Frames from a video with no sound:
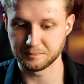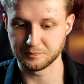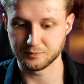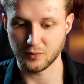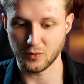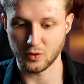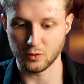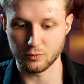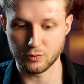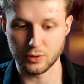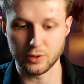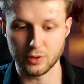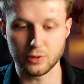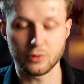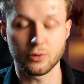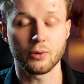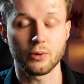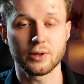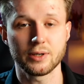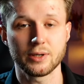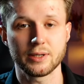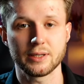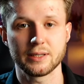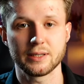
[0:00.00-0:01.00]
record
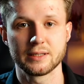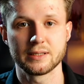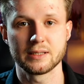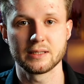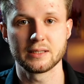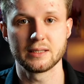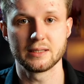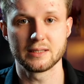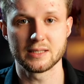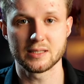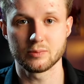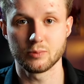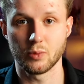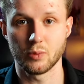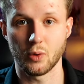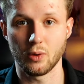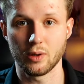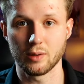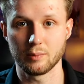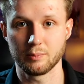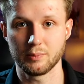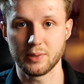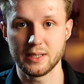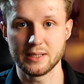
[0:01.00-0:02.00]
in small
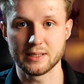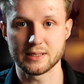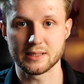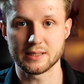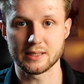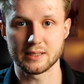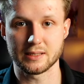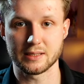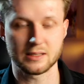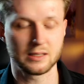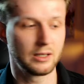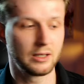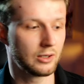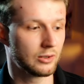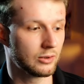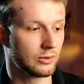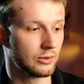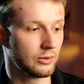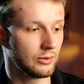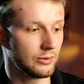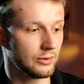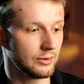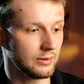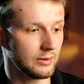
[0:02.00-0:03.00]
pieces.
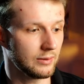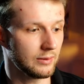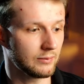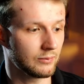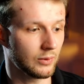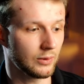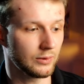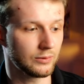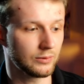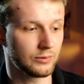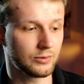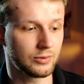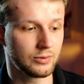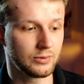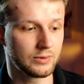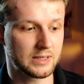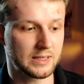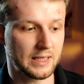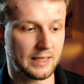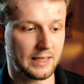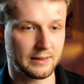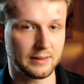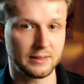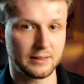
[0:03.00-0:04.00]
Learn 1, 2
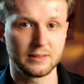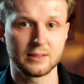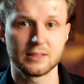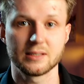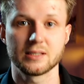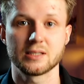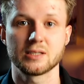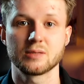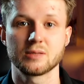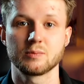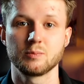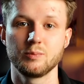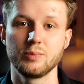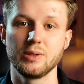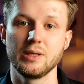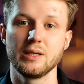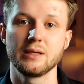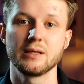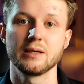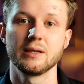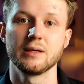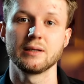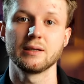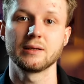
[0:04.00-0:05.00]
sentences, speak
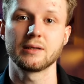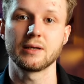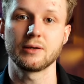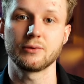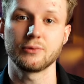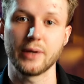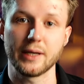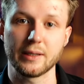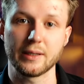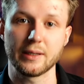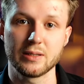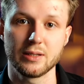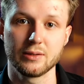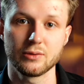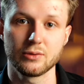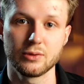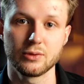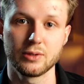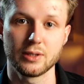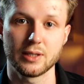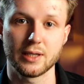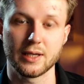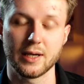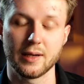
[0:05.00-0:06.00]
directly into the
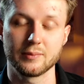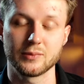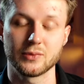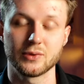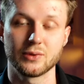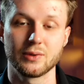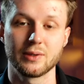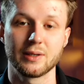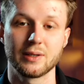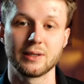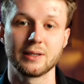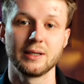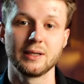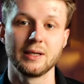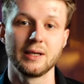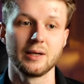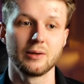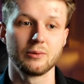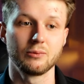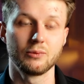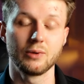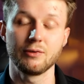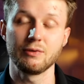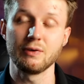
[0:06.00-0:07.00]
camera
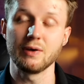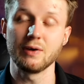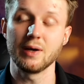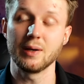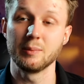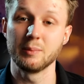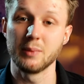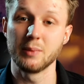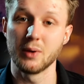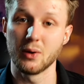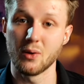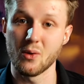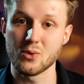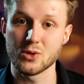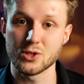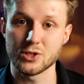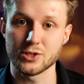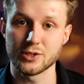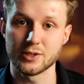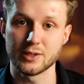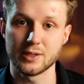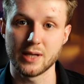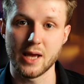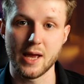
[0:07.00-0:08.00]
with emotion,
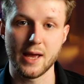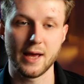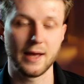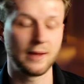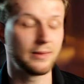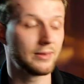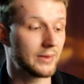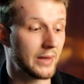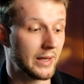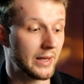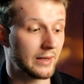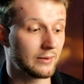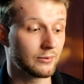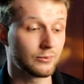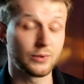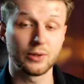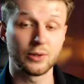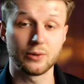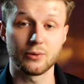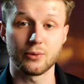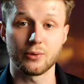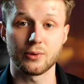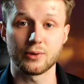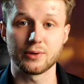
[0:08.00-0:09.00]
and then
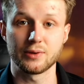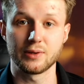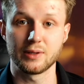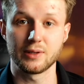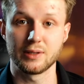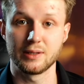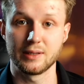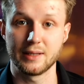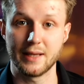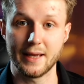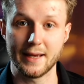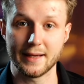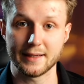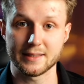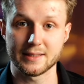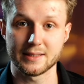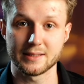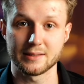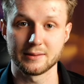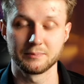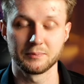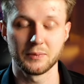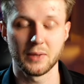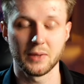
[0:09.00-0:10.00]
record the next.
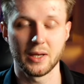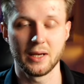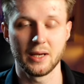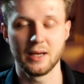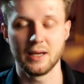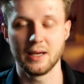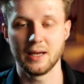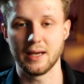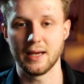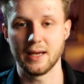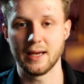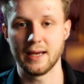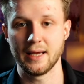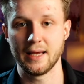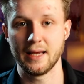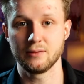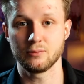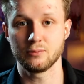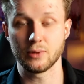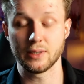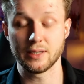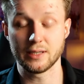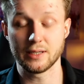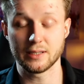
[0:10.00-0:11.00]
And when
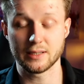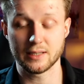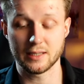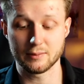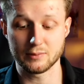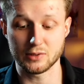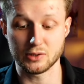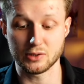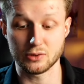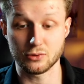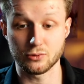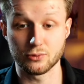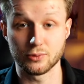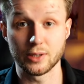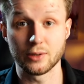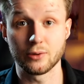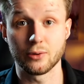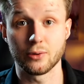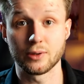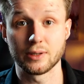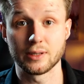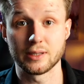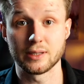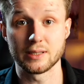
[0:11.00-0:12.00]
it comes to
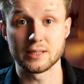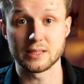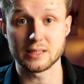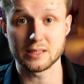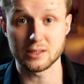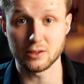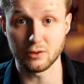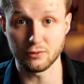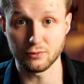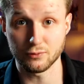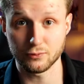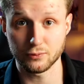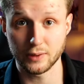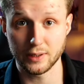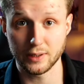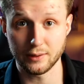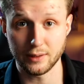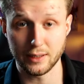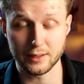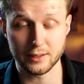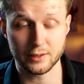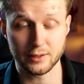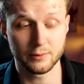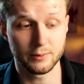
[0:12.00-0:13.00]
recording software, a
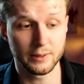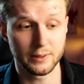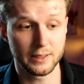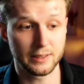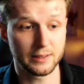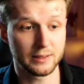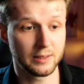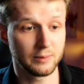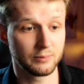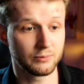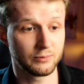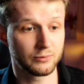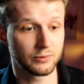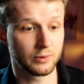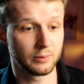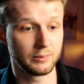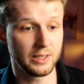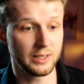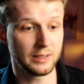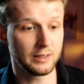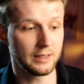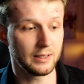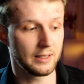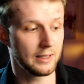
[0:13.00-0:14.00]
quick tip for me,
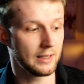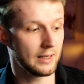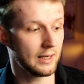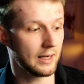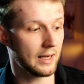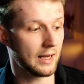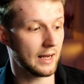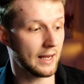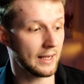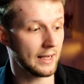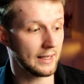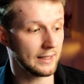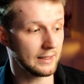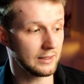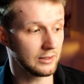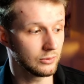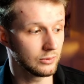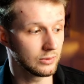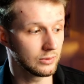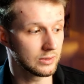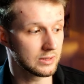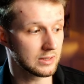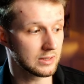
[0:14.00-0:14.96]
I use